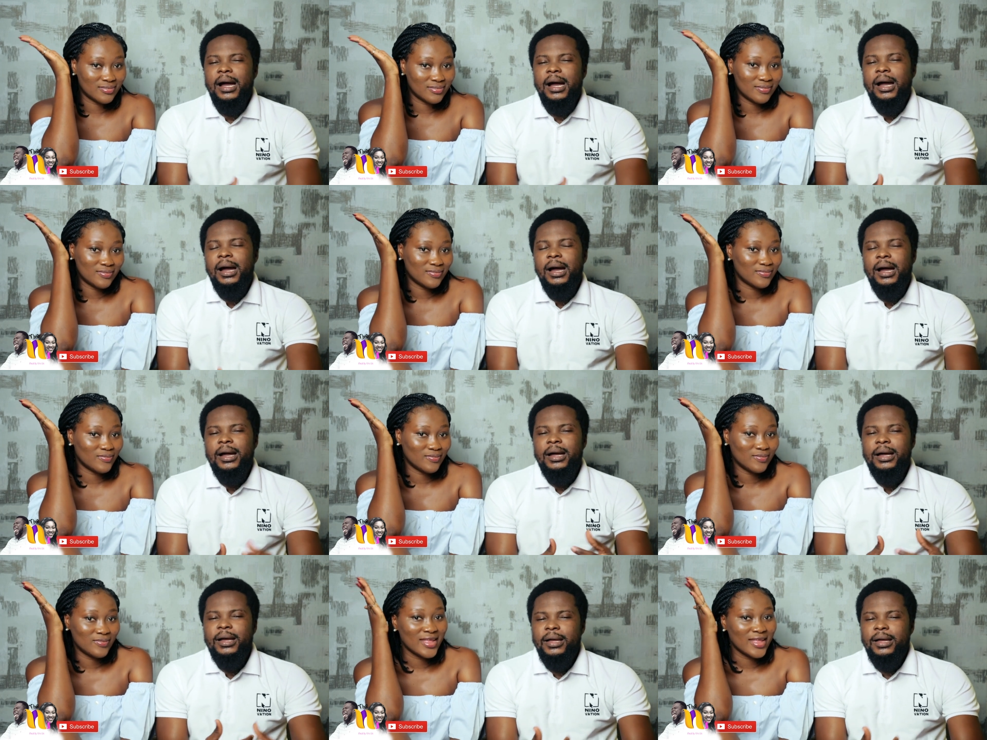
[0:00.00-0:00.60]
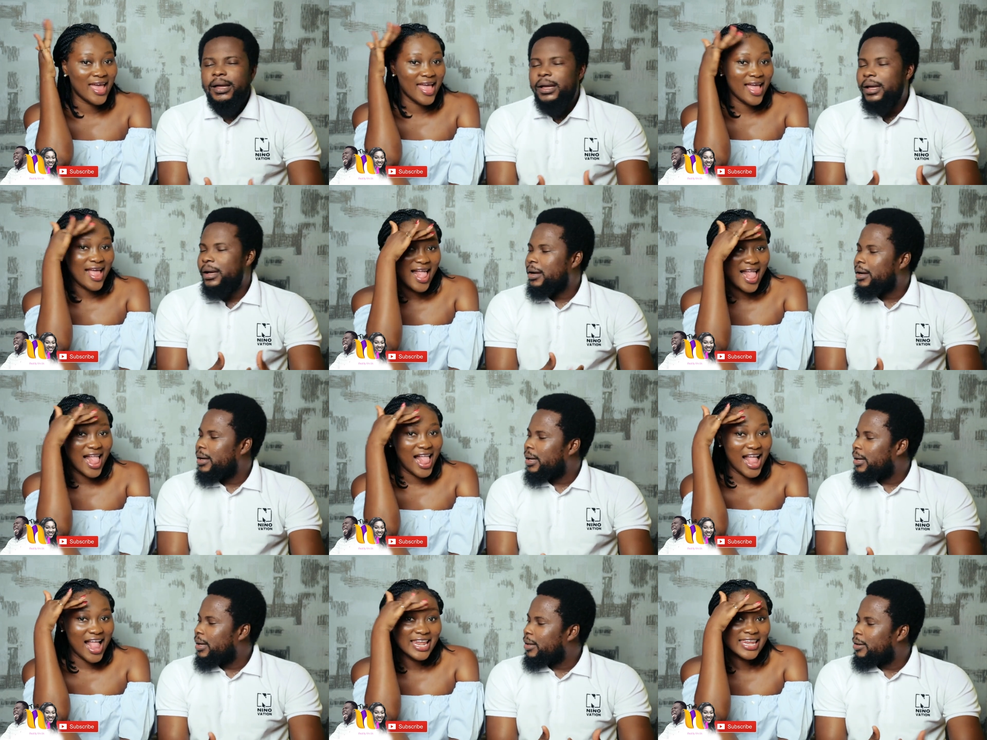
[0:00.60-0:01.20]
Speaker 1: uh,
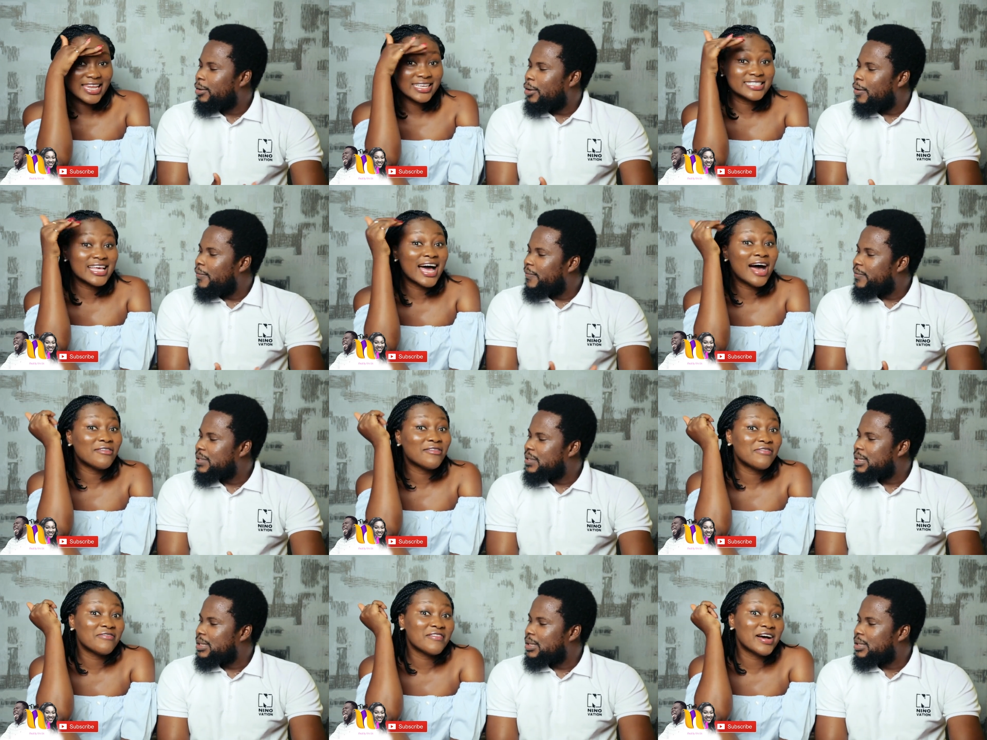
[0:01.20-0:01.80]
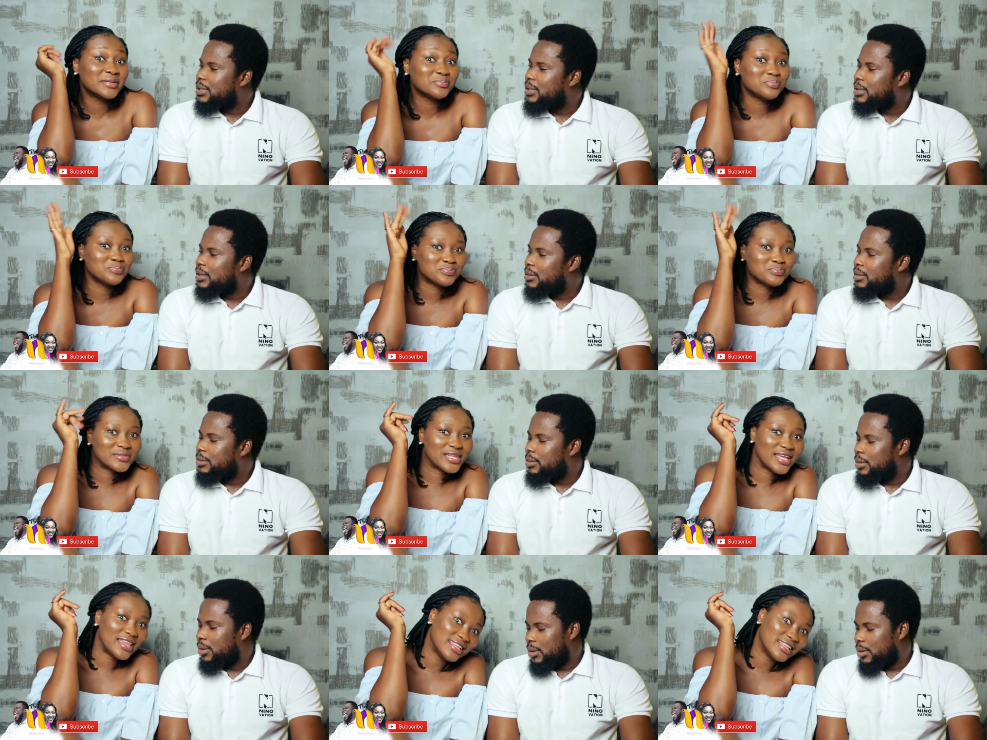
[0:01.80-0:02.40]
let's
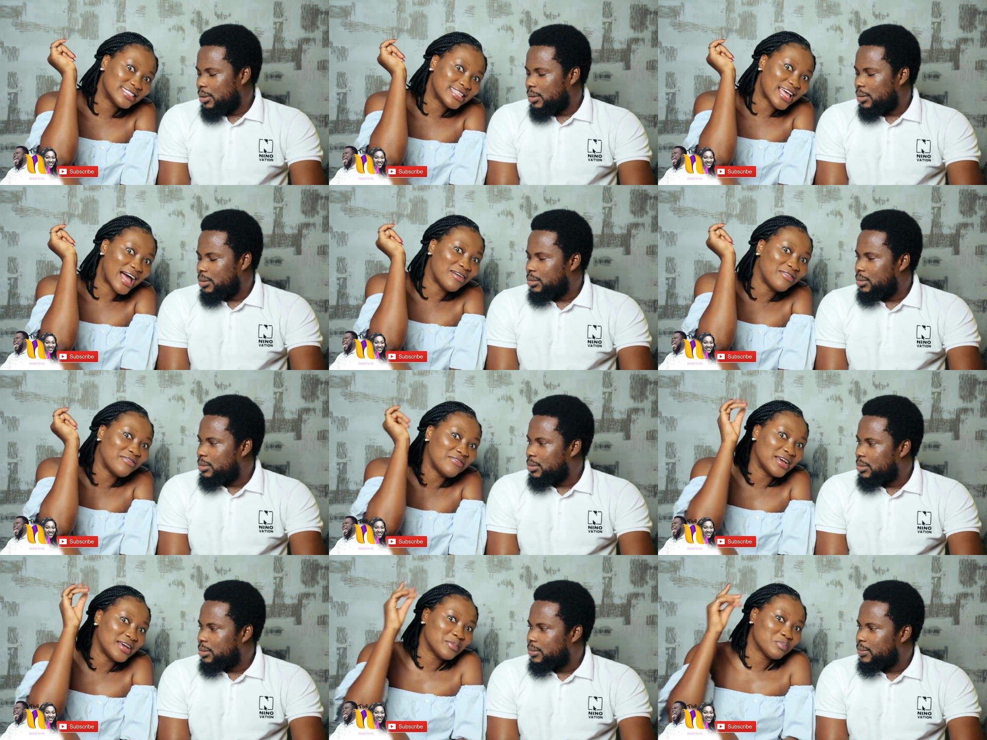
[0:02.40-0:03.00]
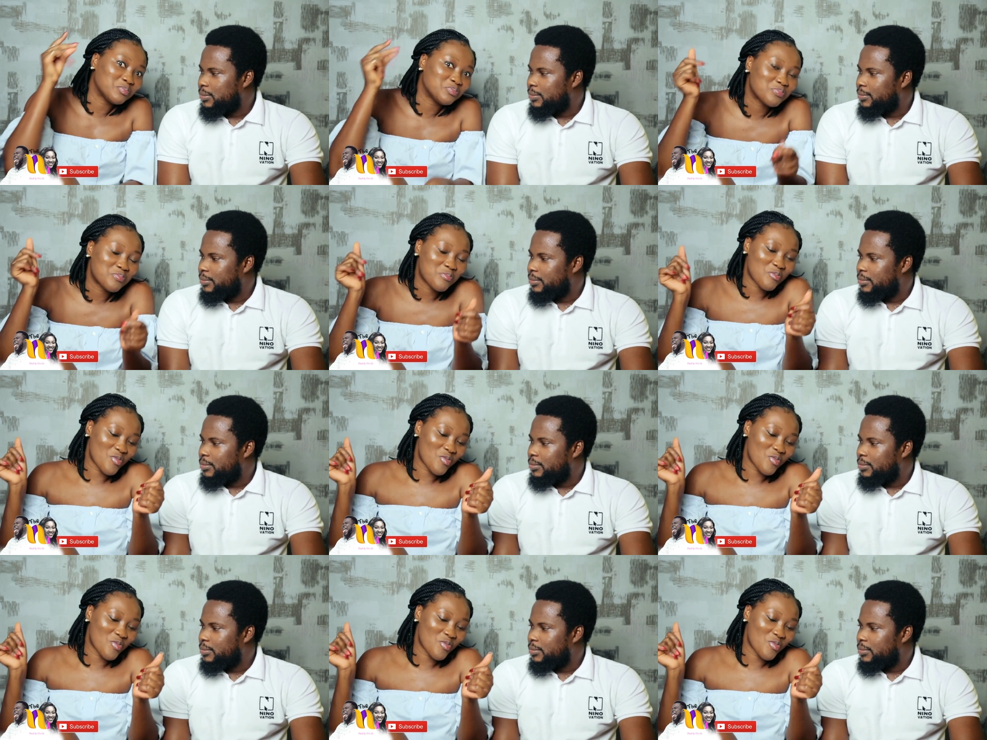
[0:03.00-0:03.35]
conversation. Have fun. Let's have fun.